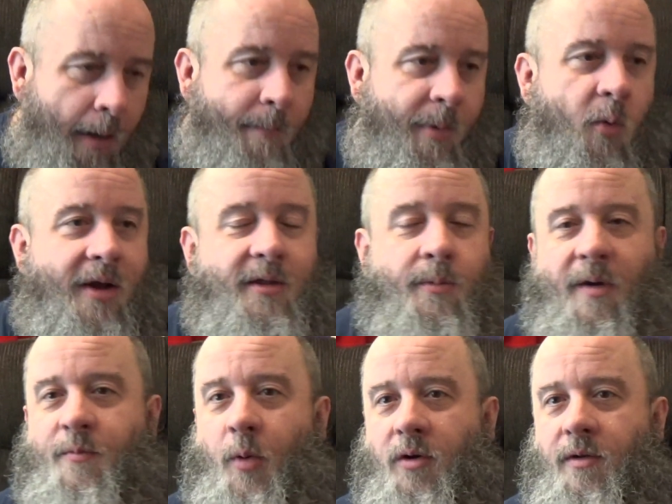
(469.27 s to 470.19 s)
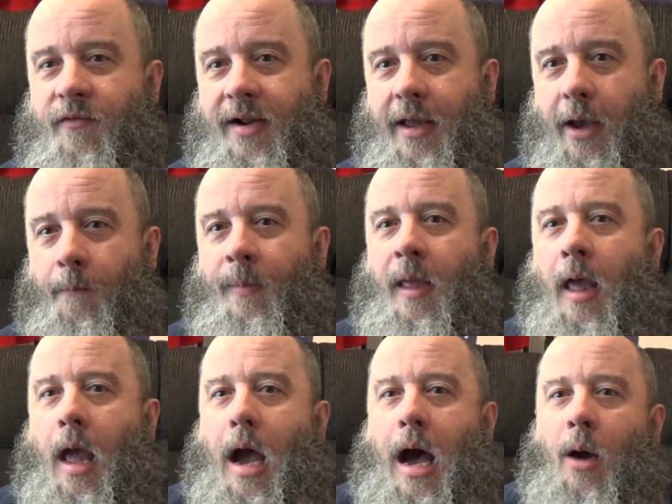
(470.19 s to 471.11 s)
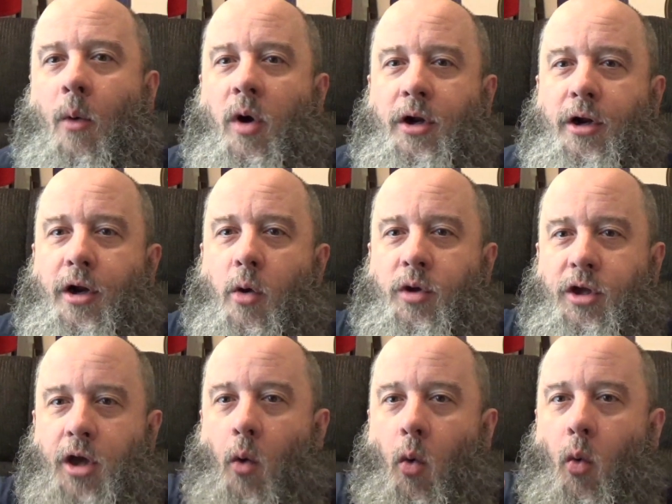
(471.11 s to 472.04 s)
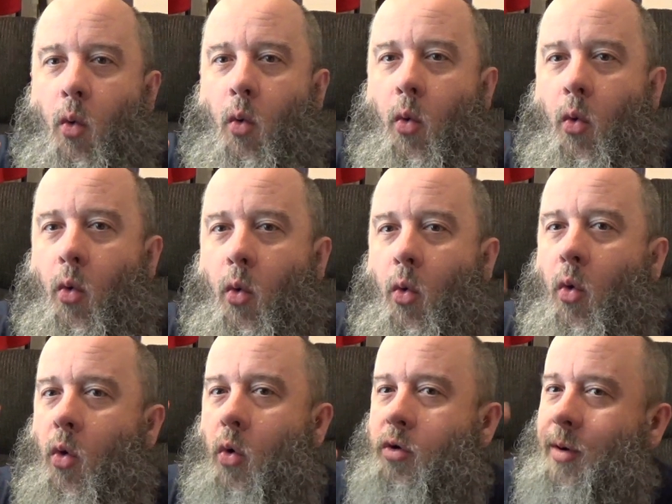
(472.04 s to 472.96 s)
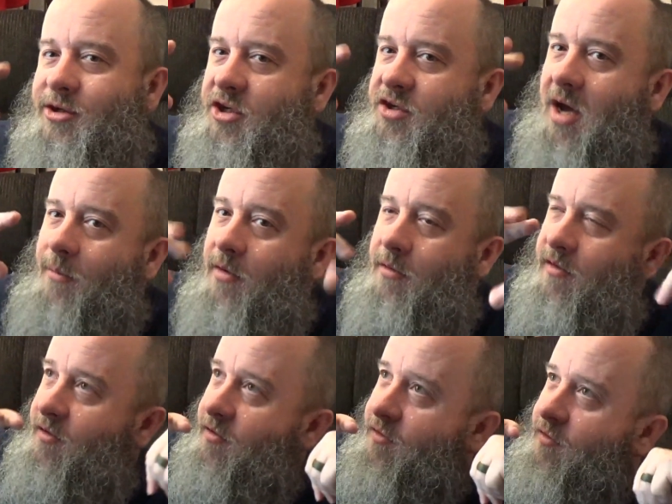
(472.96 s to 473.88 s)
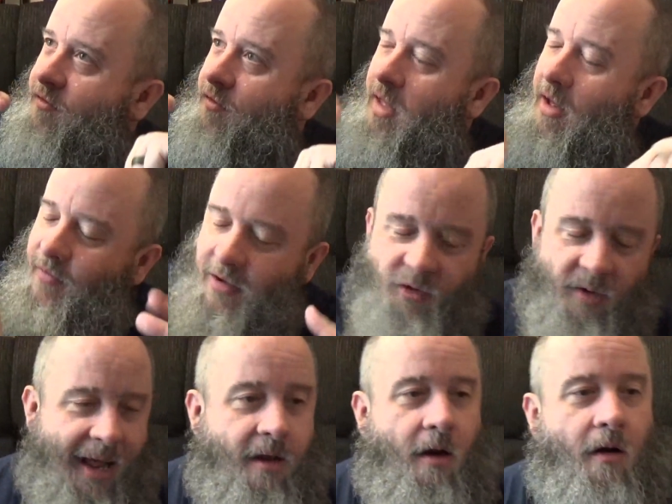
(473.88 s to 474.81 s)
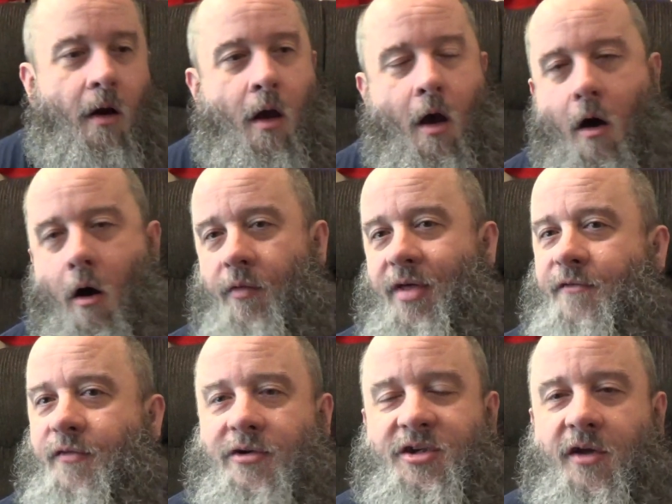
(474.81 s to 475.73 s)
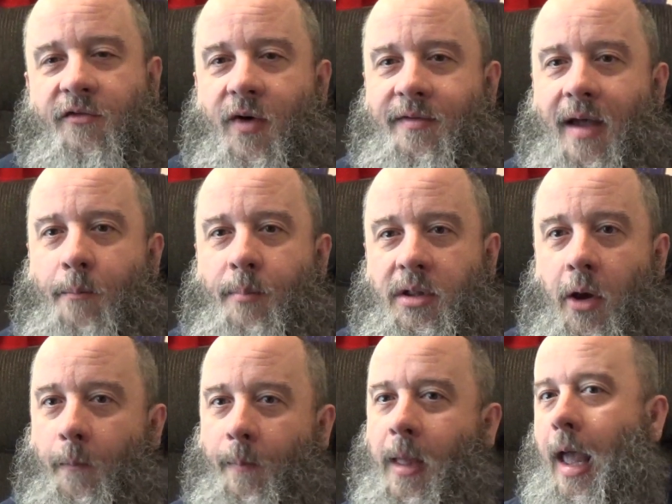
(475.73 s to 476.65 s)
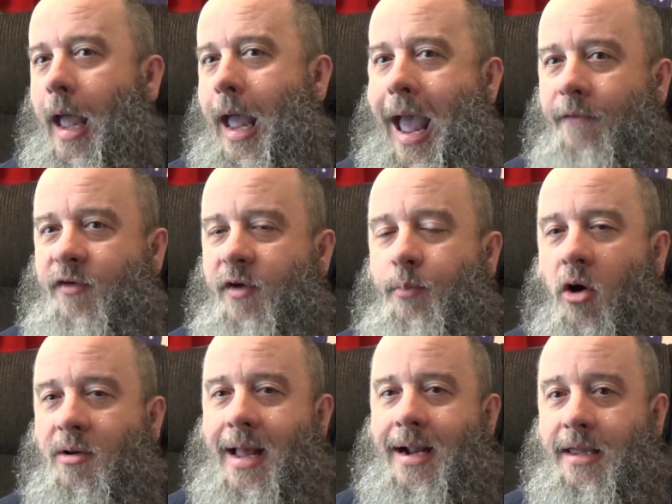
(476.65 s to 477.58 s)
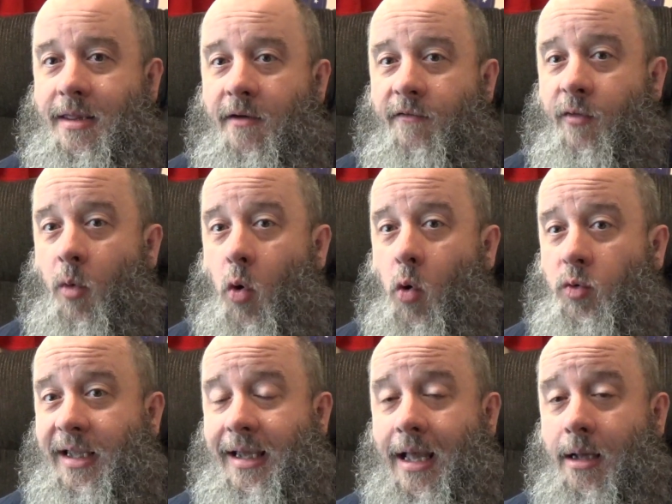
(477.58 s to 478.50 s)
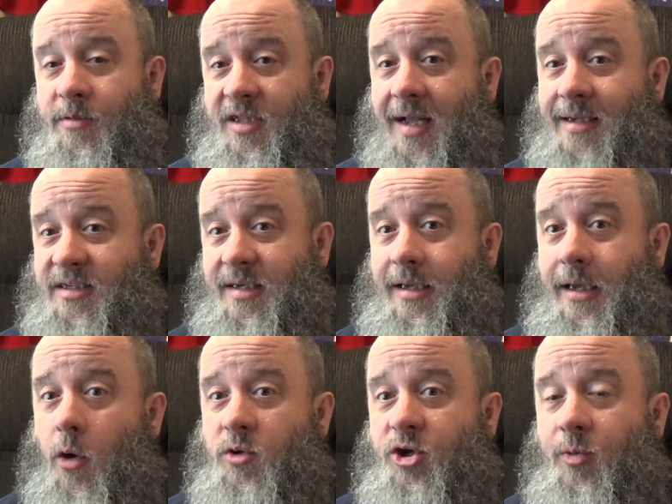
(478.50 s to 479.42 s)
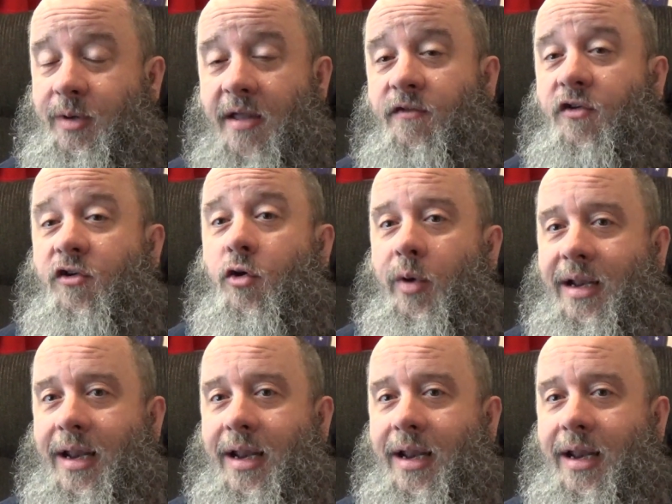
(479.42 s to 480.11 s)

But we're at the best part of the video. I want to know your precious comments, love, hatred, anger, all that fun stuff right down below. Have you bought anything from onlygames.co to get to you and